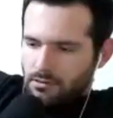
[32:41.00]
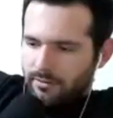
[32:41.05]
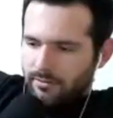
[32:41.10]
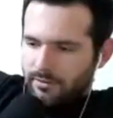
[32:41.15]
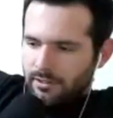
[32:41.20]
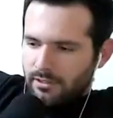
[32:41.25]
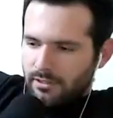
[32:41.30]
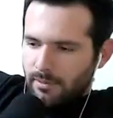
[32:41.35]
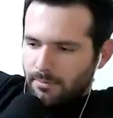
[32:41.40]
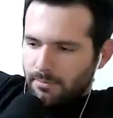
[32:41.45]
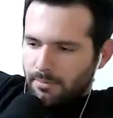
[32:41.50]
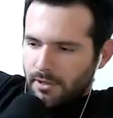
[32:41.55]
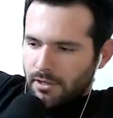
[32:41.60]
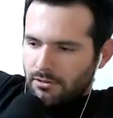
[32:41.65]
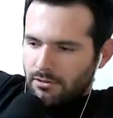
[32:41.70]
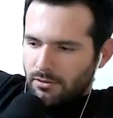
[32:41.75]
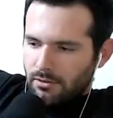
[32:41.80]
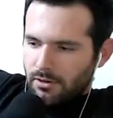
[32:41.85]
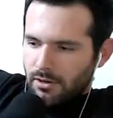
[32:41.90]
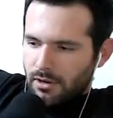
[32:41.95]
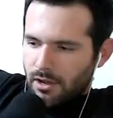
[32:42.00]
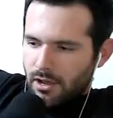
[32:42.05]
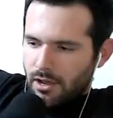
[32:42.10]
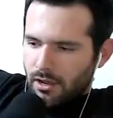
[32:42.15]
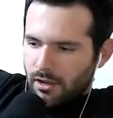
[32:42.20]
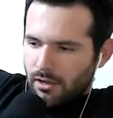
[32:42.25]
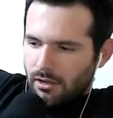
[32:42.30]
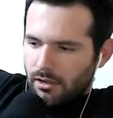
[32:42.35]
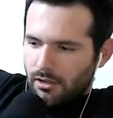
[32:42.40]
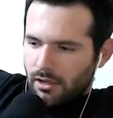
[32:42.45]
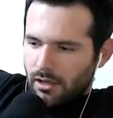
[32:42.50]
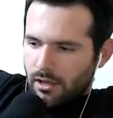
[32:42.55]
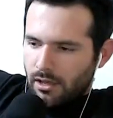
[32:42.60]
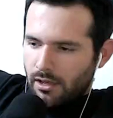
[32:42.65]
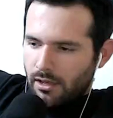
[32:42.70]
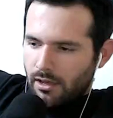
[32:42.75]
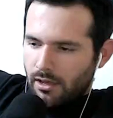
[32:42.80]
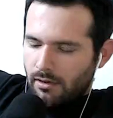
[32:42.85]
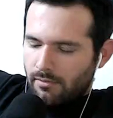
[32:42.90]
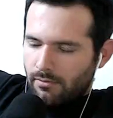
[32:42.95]
Ever since I played Tony Hawk,
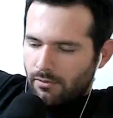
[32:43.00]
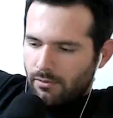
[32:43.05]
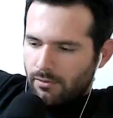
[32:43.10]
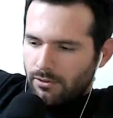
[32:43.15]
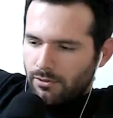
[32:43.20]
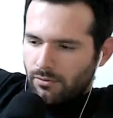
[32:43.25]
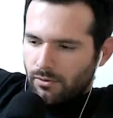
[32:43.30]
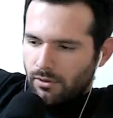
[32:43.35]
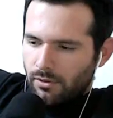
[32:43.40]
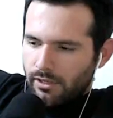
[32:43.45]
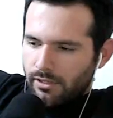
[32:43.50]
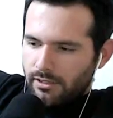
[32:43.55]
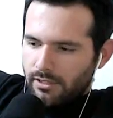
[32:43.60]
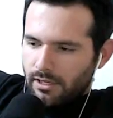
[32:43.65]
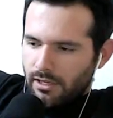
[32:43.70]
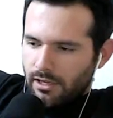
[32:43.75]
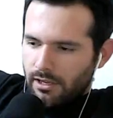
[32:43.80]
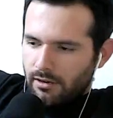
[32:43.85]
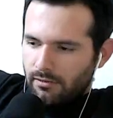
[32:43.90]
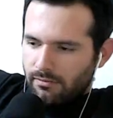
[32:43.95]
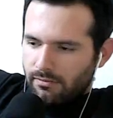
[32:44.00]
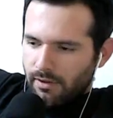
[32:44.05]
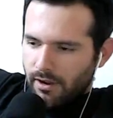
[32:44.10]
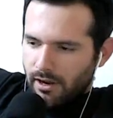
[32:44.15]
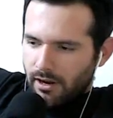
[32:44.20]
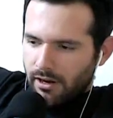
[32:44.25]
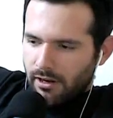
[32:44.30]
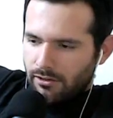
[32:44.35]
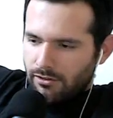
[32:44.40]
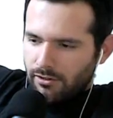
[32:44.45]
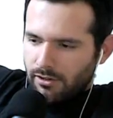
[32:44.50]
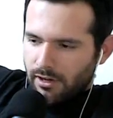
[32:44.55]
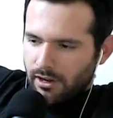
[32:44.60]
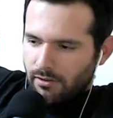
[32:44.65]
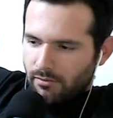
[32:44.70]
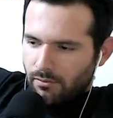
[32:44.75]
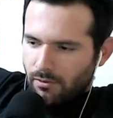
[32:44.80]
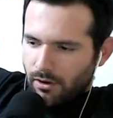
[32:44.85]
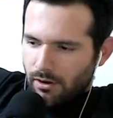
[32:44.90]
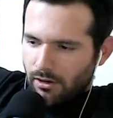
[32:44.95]
I've always wanted to hit a fire hydrant and have
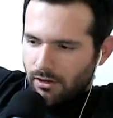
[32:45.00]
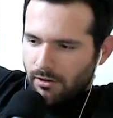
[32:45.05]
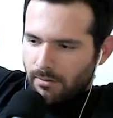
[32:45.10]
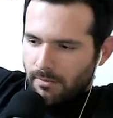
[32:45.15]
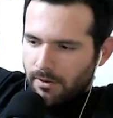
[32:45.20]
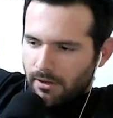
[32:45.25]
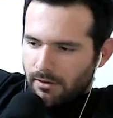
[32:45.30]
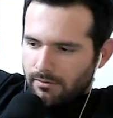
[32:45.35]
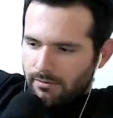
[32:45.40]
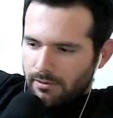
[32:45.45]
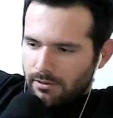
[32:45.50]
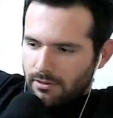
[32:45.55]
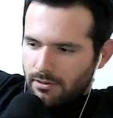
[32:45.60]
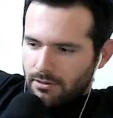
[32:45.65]
water come out of it.